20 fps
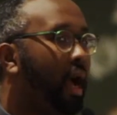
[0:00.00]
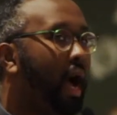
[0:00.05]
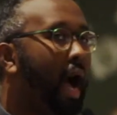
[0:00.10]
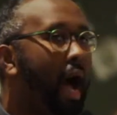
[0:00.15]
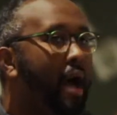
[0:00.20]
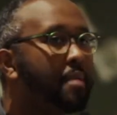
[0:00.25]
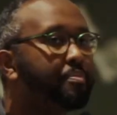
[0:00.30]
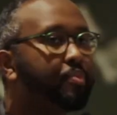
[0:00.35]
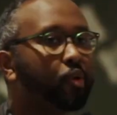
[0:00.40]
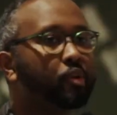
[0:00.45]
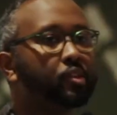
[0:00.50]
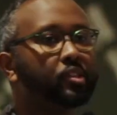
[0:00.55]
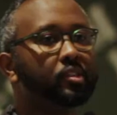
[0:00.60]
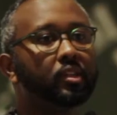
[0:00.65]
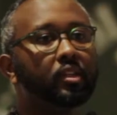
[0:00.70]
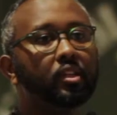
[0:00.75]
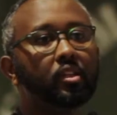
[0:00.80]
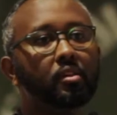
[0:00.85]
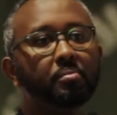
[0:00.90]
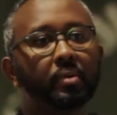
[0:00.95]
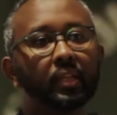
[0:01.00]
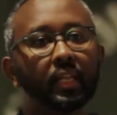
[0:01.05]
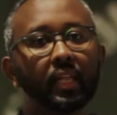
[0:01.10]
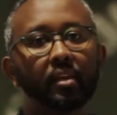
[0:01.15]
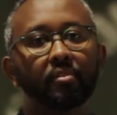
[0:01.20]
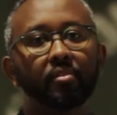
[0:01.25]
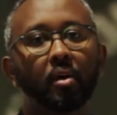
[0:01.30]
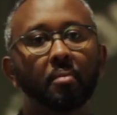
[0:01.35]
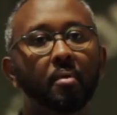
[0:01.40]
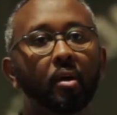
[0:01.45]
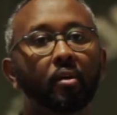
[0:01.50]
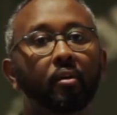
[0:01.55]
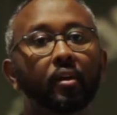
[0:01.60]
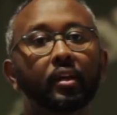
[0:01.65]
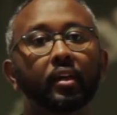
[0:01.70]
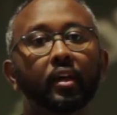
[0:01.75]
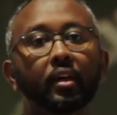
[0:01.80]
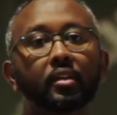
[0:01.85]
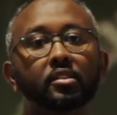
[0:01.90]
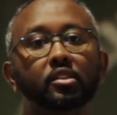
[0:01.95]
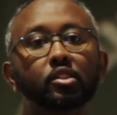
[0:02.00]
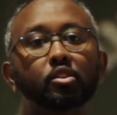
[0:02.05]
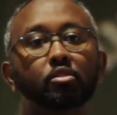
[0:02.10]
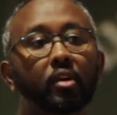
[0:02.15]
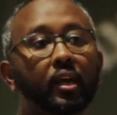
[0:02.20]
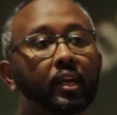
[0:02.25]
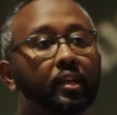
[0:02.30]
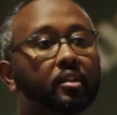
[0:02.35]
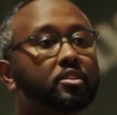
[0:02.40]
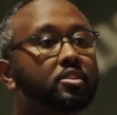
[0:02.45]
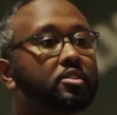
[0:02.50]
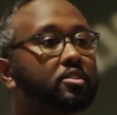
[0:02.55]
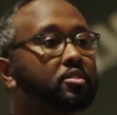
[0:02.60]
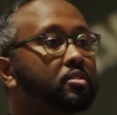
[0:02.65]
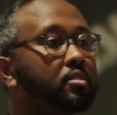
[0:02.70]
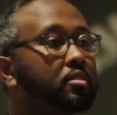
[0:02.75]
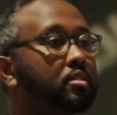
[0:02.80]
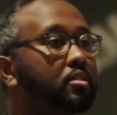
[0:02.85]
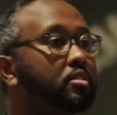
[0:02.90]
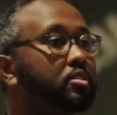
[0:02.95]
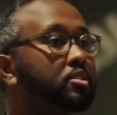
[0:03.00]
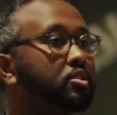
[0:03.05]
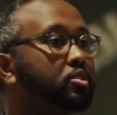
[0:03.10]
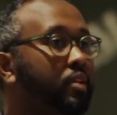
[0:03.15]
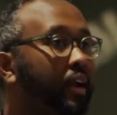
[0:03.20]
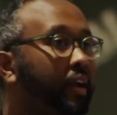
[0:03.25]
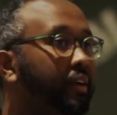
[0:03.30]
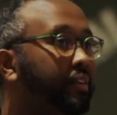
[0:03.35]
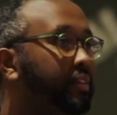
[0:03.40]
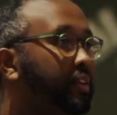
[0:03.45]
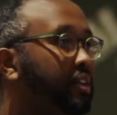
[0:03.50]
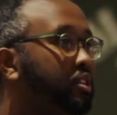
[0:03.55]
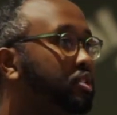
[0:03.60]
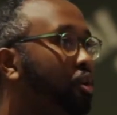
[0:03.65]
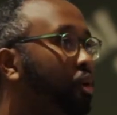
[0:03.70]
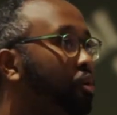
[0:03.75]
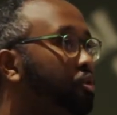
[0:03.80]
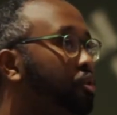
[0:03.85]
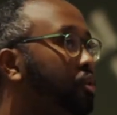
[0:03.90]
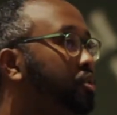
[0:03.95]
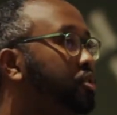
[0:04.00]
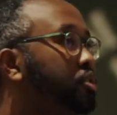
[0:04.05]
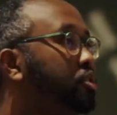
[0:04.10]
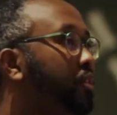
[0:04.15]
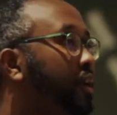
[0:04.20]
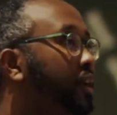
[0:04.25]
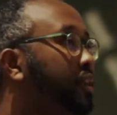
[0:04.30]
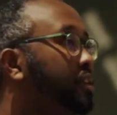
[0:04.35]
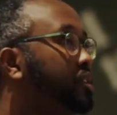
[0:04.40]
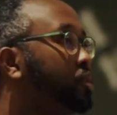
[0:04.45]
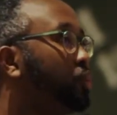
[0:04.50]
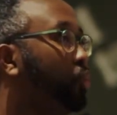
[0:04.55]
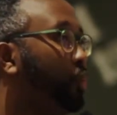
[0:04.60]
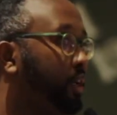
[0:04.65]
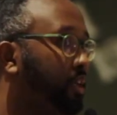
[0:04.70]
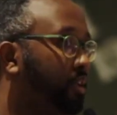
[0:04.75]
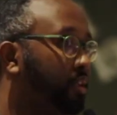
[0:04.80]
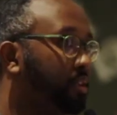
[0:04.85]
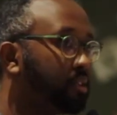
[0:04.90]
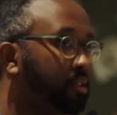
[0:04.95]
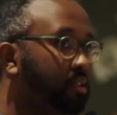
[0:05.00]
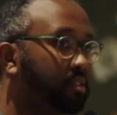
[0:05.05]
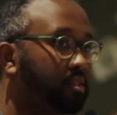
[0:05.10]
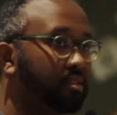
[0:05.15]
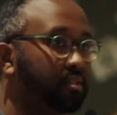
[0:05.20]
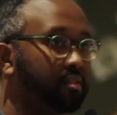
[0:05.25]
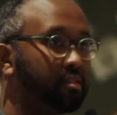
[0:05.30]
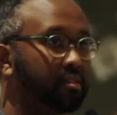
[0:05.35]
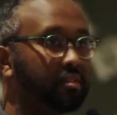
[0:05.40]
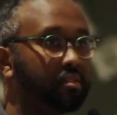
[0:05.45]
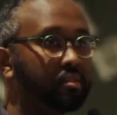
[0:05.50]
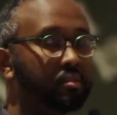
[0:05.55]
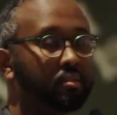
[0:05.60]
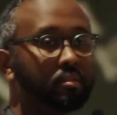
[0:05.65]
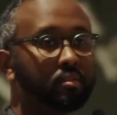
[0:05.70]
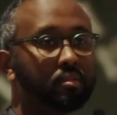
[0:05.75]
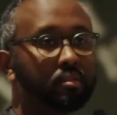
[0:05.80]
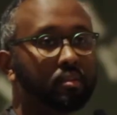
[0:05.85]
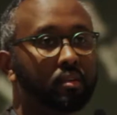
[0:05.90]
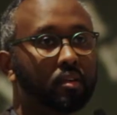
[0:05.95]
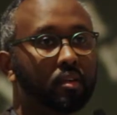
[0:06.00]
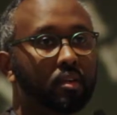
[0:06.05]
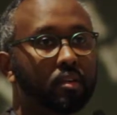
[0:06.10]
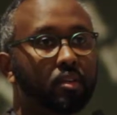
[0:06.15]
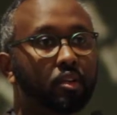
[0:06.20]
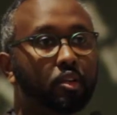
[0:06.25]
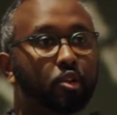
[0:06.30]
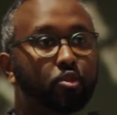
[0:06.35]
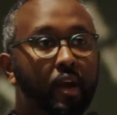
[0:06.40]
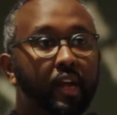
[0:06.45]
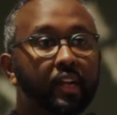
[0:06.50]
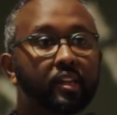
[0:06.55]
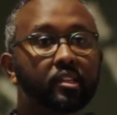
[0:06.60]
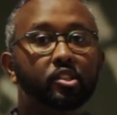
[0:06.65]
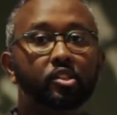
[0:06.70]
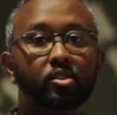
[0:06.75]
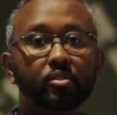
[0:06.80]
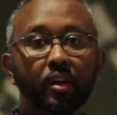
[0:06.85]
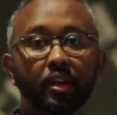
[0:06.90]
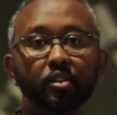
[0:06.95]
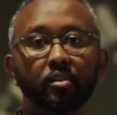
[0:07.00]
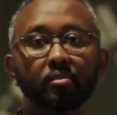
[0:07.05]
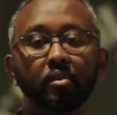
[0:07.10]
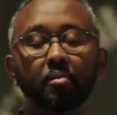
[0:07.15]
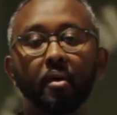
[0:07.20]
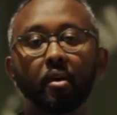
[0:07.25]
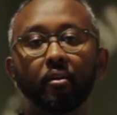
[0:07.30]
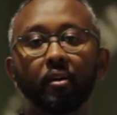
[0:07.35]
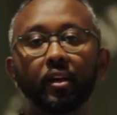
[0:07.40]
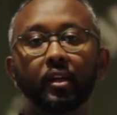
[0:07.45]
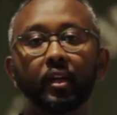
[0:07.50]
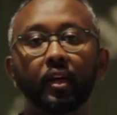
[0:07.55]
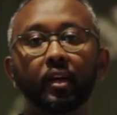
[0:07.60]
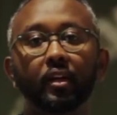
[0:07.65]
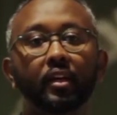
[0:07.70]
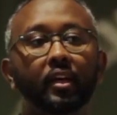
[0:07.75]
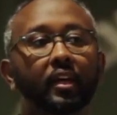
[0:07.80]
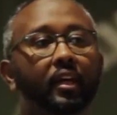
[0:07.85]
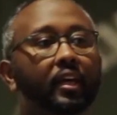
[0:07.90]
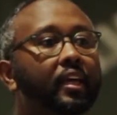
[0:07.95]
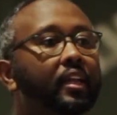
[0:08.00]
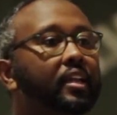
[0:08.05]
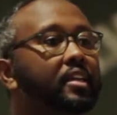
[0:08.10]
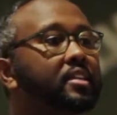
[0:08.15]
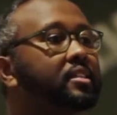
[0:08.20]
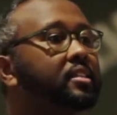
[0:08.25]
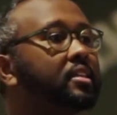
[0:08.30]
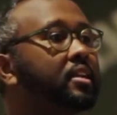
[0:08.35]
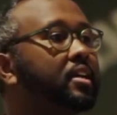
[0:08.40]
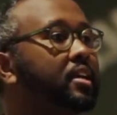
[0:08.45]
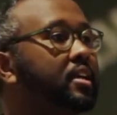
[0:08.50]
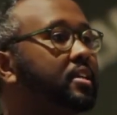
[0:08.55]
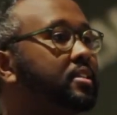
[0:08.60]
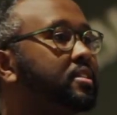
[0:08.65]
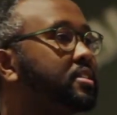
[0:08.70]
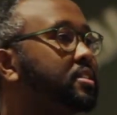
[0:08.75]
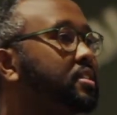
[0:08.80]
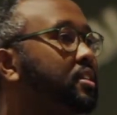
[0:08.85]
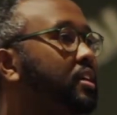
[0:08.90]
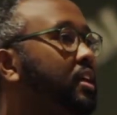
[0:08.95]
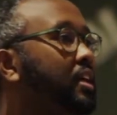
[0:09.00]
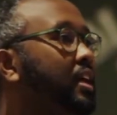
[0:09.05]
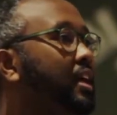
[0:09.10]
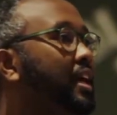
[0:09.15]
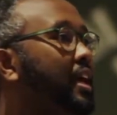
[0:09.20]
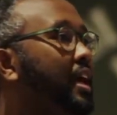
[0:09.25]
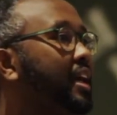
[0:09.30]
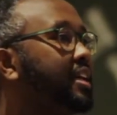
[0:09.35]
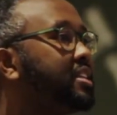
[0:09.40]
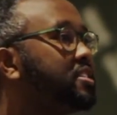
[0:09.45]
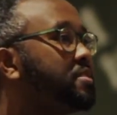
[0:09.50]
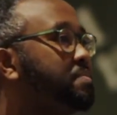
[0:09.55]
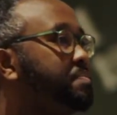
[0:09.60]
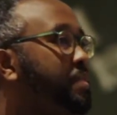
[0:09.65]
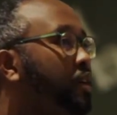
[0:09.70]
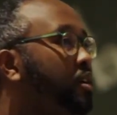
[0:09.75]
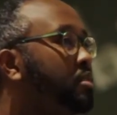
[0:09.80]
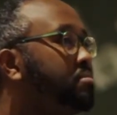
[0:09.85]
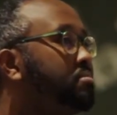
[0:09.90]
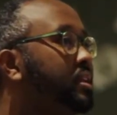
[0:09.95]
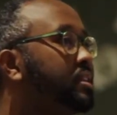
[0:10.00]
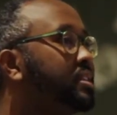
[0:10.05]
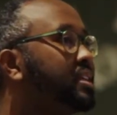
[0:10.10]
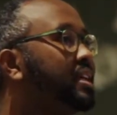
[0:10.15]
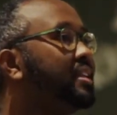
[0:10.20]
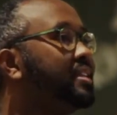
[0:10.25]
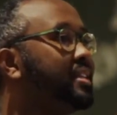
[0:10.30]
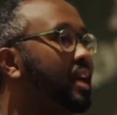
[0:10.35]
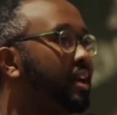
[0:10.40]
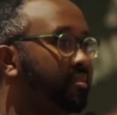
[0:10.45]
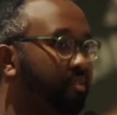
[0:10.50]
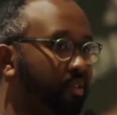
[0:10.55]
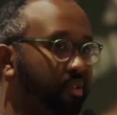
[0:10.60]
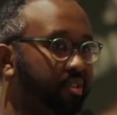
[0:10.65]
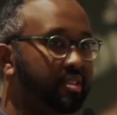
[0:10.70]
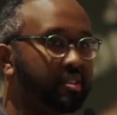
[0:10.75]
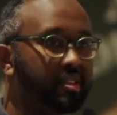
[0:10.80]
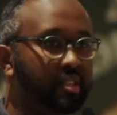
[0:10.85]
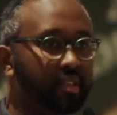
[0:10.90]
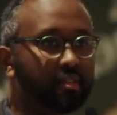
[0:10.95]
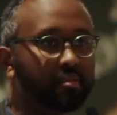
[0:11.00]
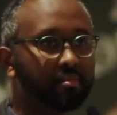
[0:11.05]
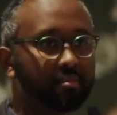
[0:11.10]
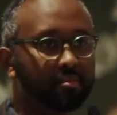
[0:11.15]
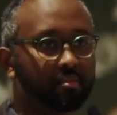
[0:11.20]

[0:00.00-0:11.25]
I personally believe America's greatest strength, it's also its greatest weakness. The greatest strength of America, it is its experiment in diversity.